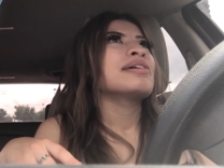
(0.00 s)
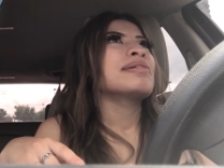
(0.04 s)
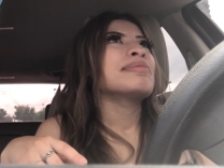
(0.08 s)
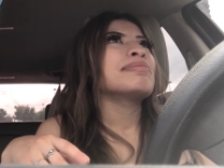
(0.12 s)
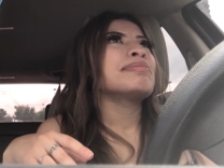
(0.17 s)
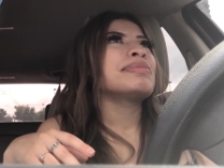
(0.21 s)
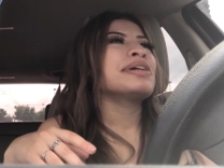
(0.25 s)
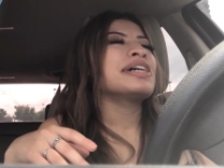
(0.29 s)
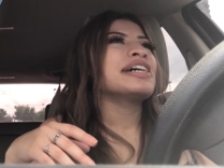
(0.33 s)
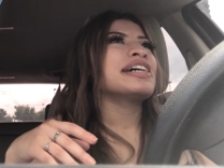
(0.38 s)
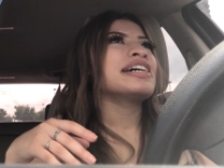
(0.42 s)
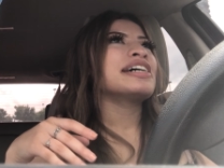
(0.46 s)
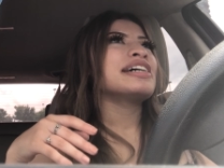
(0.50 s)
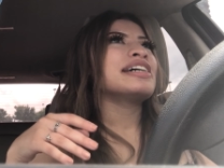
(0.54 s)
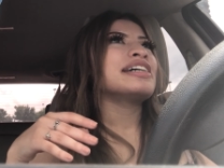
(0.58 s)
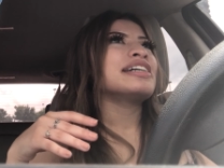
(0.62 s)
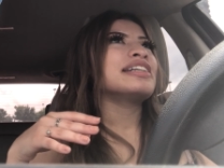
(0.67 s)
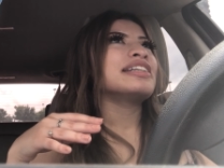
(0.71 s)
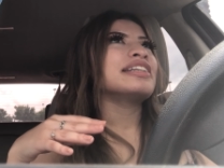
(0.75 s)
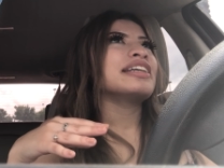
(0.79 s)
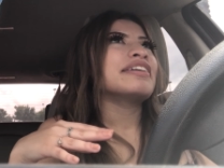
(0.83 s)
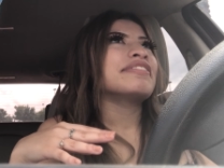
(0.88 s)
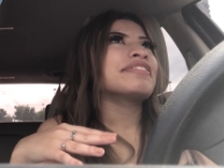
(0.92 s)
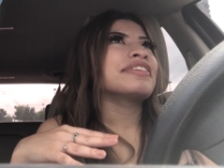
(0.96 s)
But
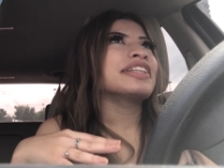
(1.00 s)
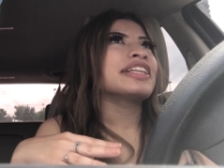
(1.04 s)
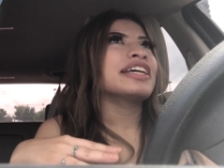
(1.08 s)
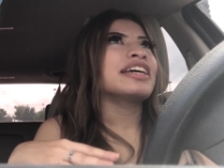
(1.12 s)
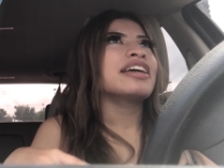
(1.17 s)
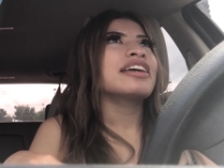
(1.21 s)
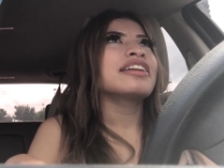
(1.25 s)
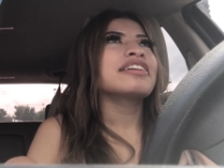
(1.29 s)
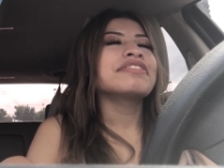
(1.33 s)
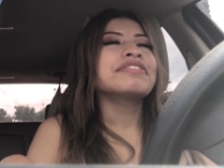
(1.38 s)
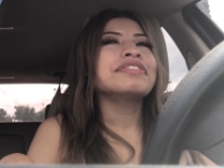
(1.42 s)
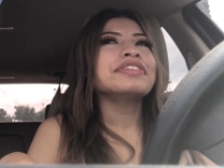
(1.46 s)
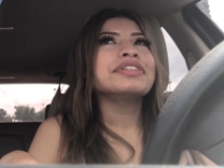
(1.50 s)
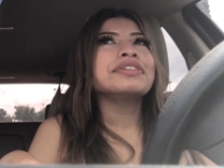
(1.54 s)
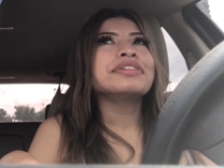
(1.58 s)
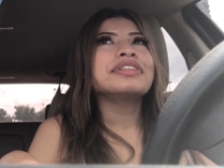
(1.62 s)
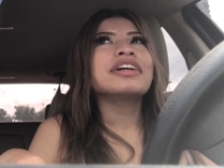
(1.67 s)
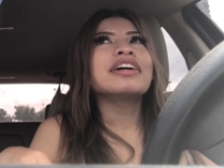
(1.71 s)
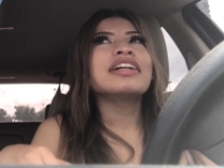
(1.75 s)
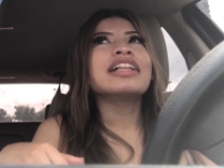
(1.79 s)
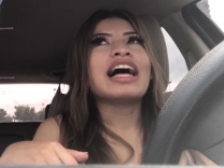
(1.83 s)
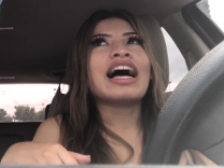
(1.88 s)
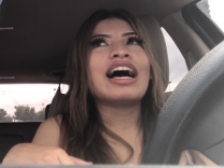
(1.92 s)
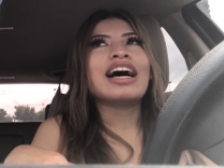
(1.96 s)
for the interview,
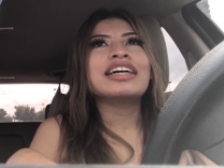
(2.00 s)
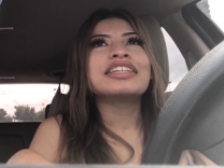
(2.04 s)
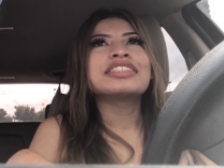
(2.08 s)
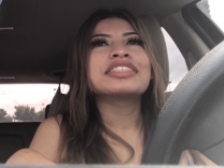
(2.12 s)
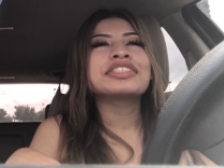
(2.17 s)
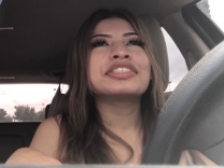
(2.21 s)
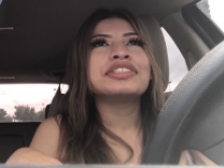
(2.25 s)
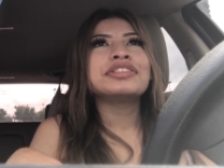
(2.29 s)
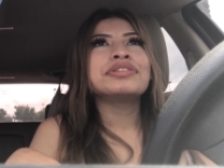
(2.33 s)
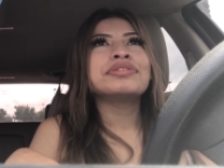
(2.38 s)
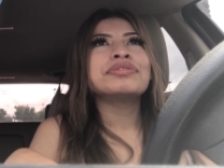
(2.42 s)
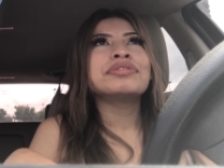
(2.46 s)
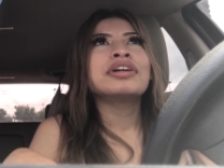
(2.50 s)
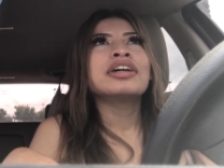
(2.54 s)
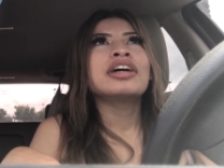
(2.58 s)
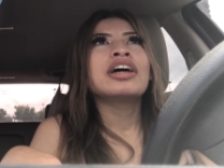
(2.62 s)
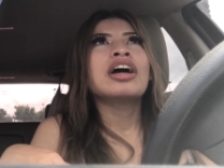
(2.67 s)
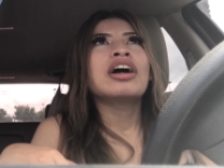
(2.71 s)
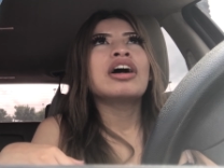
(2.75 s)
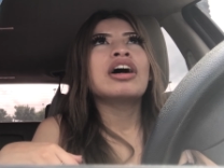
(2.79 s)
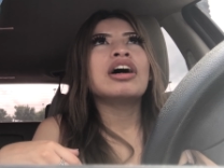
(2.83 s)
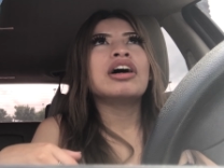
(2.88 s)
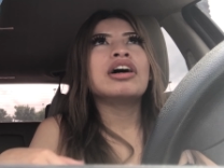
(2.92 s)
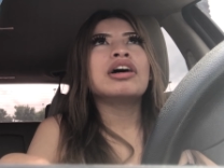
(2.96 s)
they'll ask you,
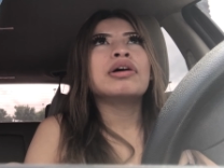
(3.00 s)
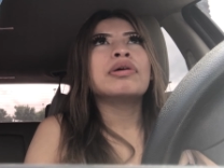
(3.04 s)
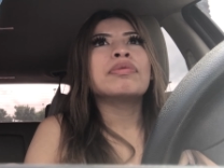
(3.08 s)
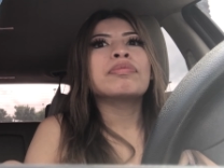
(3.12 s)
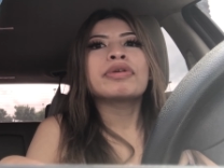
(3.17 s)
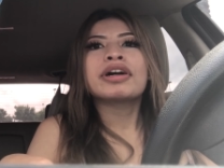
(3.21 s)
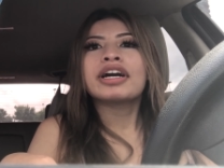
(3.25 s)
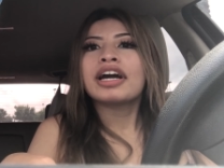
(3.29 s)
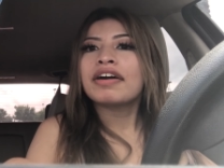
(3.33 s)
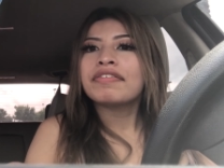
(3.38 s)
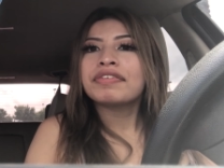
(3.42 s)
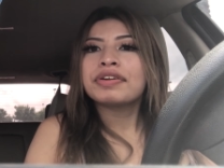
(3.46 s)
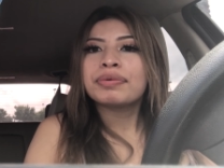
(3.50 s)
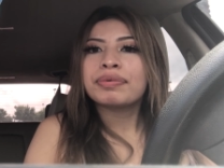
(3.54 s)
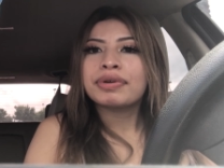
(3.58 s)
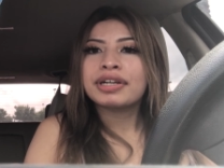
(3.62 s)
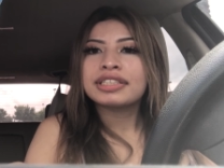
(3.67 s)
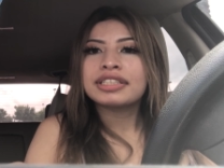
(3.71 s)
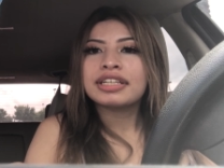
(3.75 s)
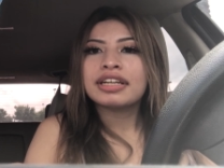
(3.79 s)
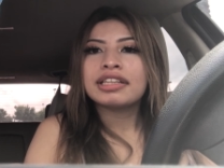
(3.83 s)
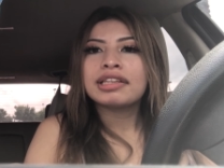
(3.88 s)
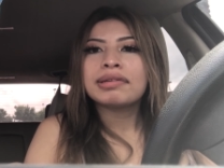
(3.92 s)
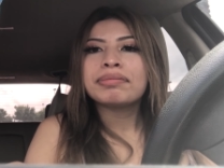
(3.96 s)
where have you
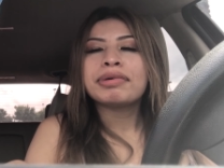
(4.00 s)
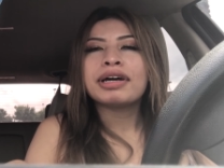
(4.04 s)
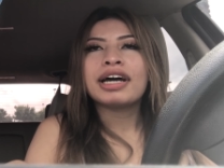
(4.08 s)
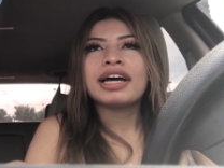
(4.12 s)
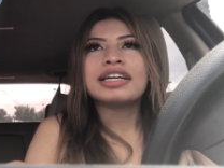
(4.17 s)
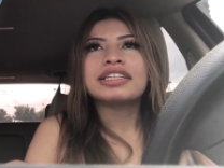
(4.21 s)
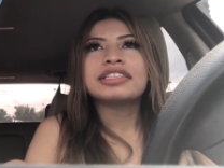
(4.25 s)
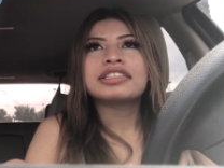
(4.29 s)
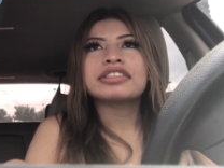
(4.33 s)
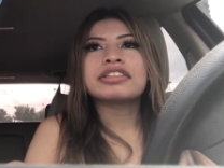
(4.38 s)
worked at in the past?